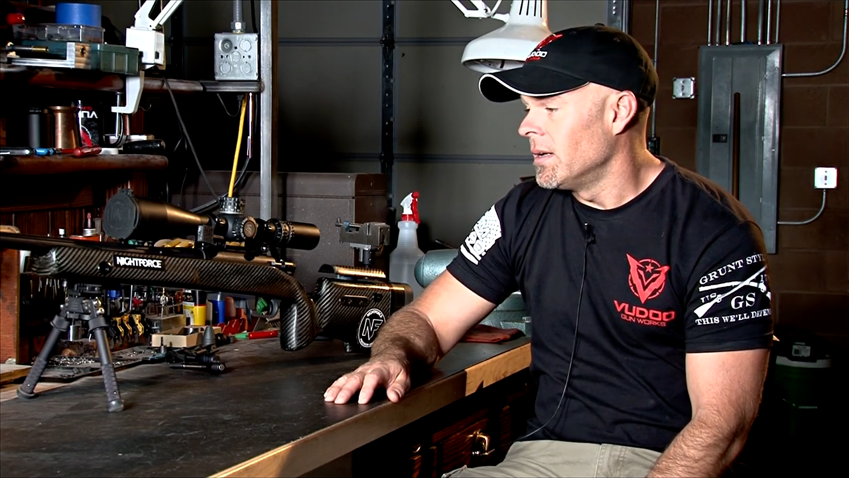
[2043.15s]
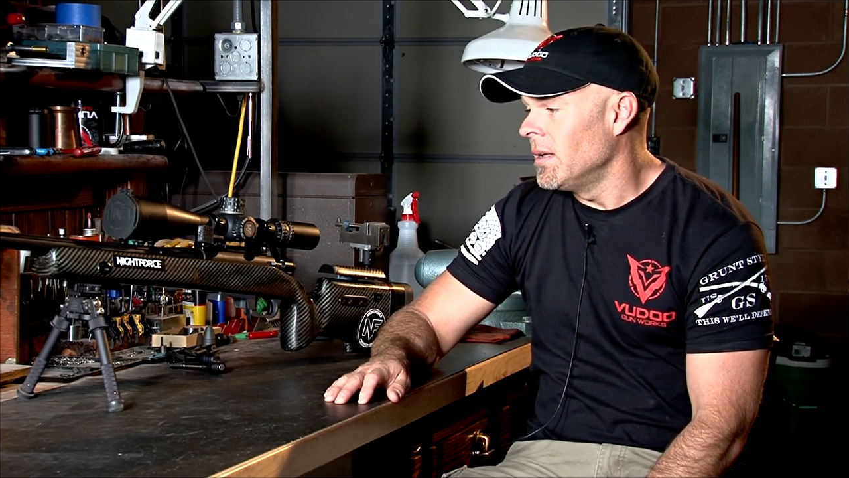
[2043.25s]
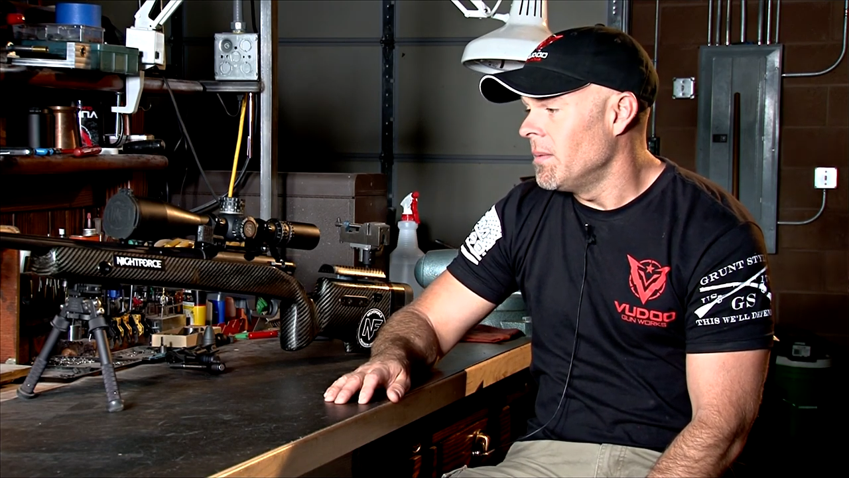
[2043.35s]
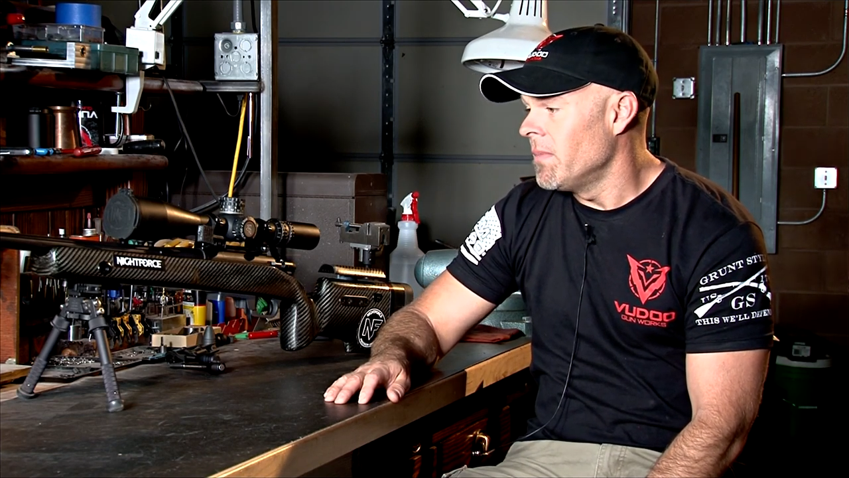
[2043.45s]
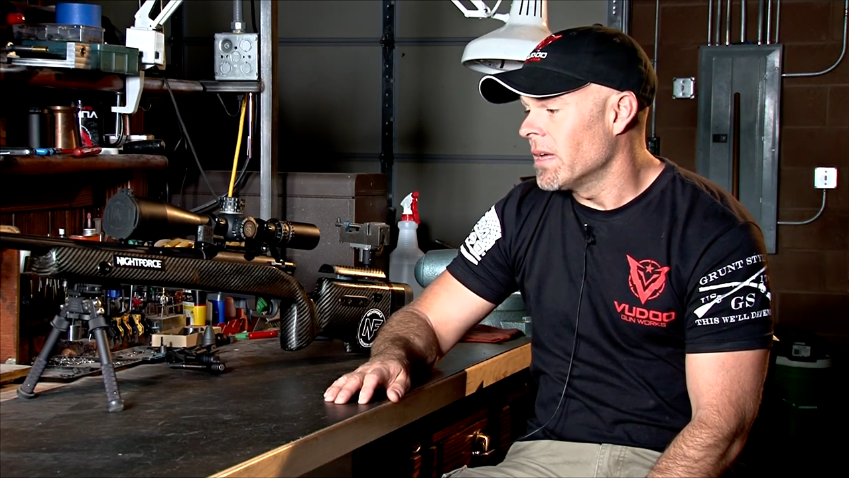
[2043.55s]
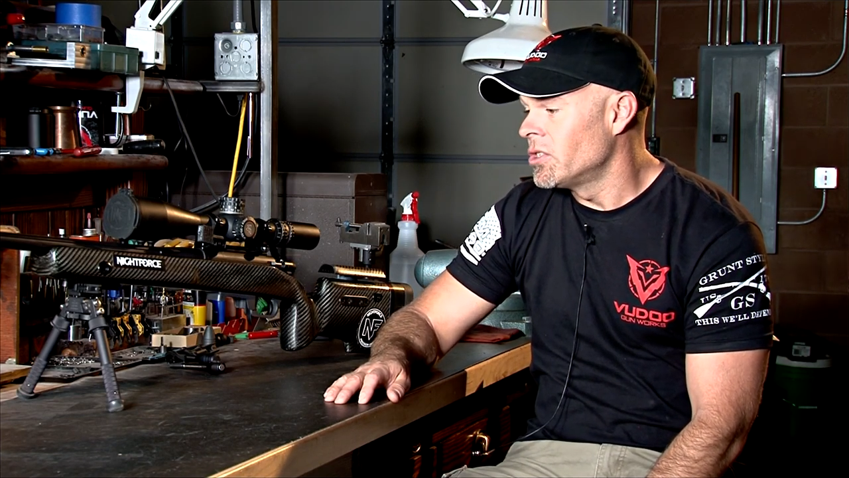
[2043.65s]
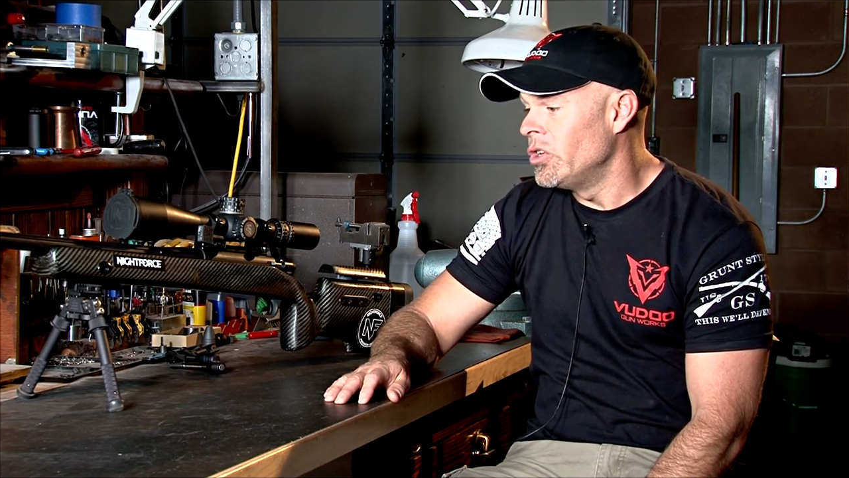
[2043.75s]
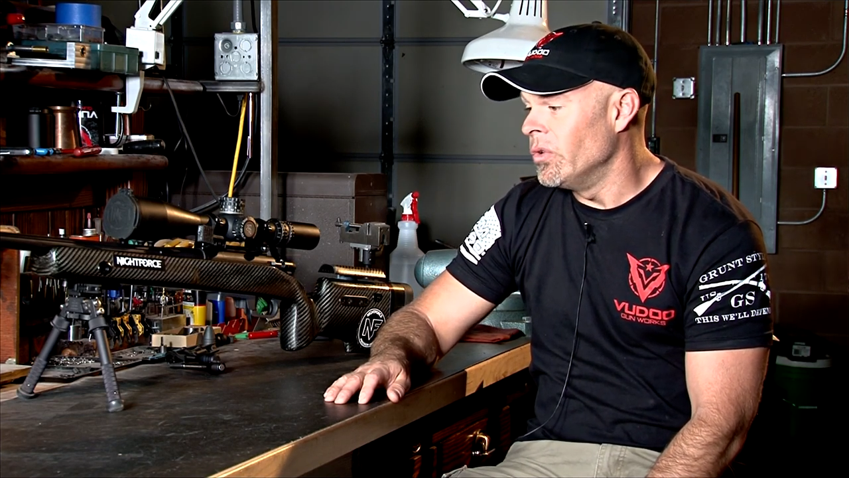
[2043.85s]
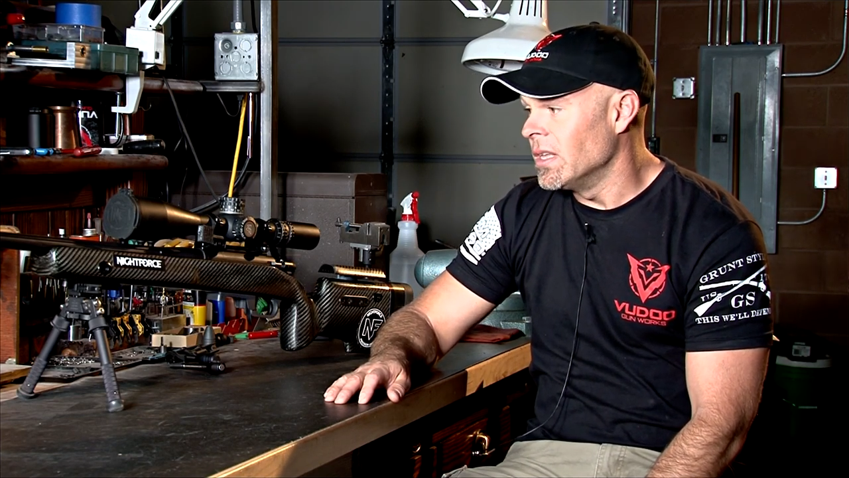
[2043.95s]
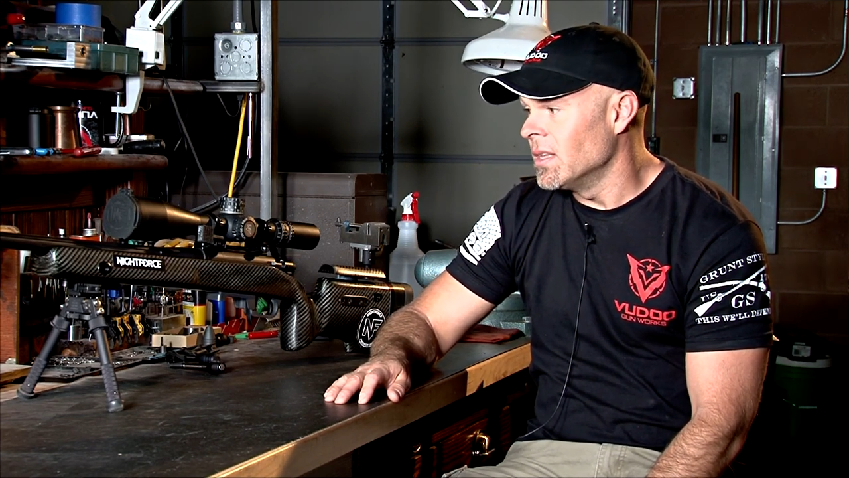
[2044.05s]
It makes
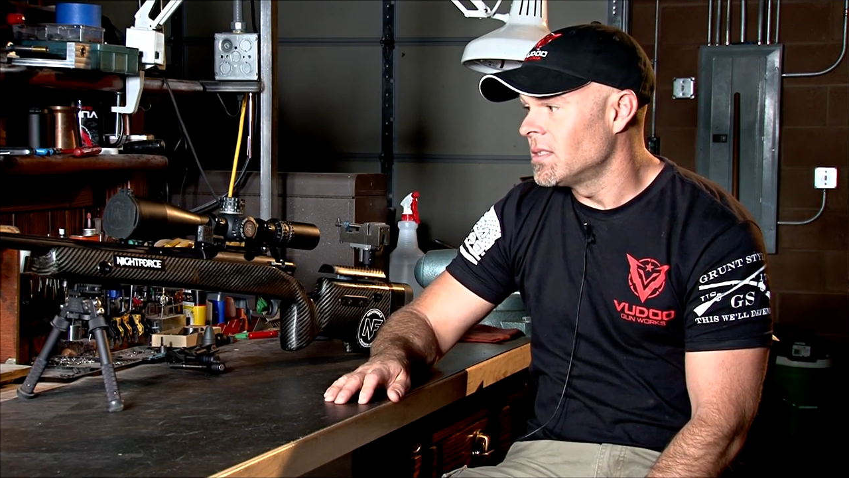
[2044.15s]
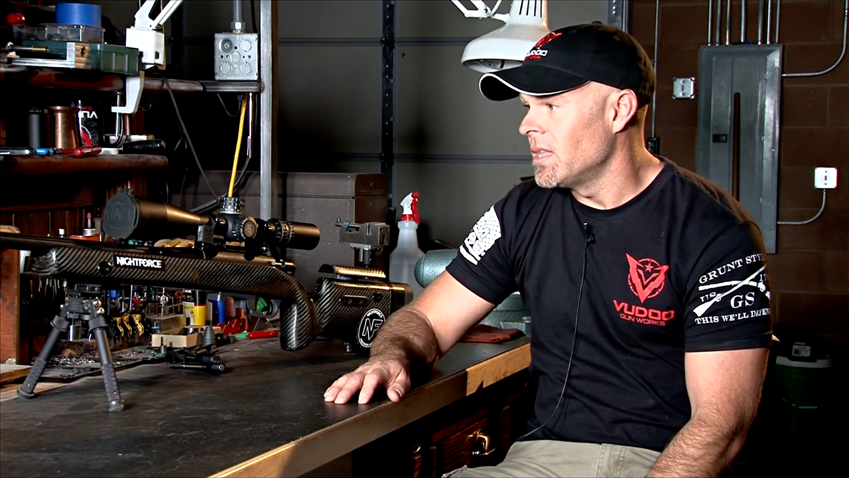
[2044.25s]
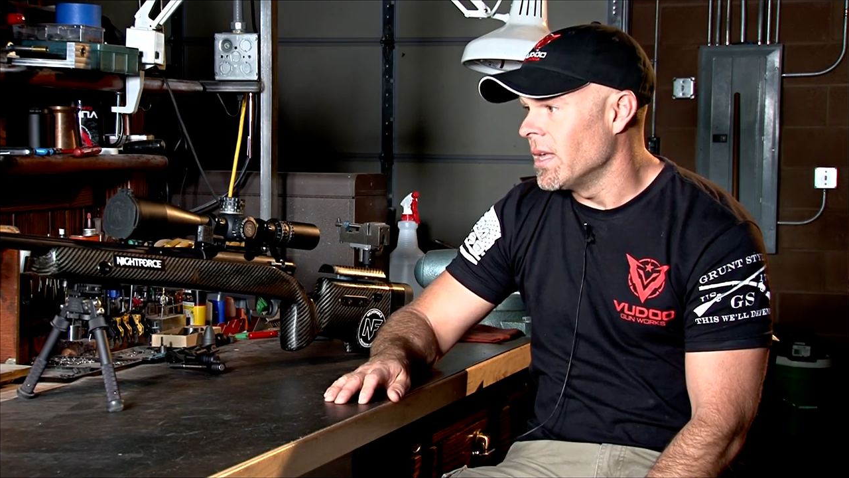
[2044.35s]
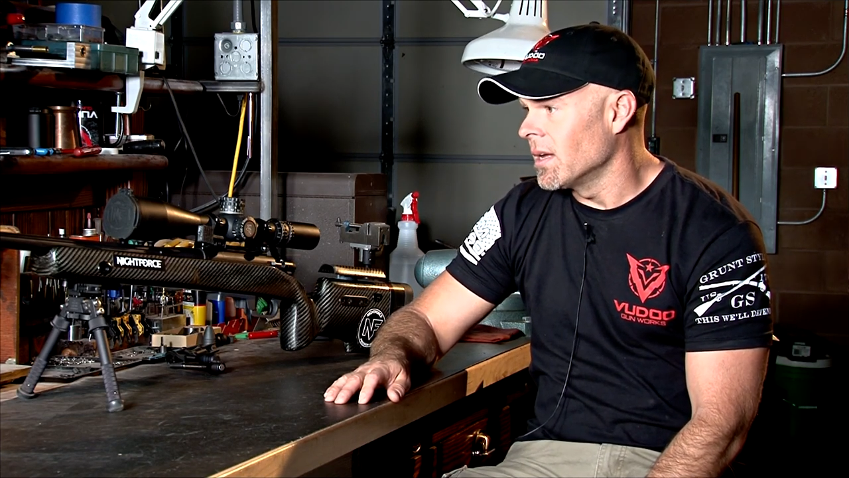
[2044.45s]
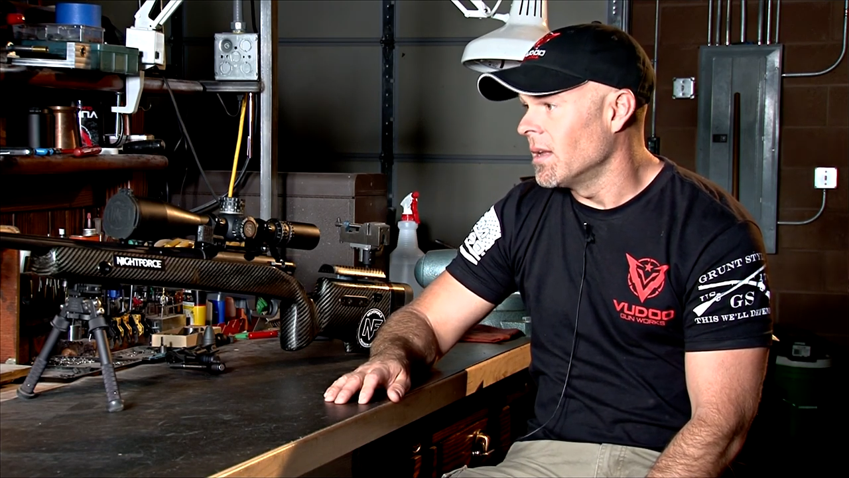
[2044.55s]
shooting this thing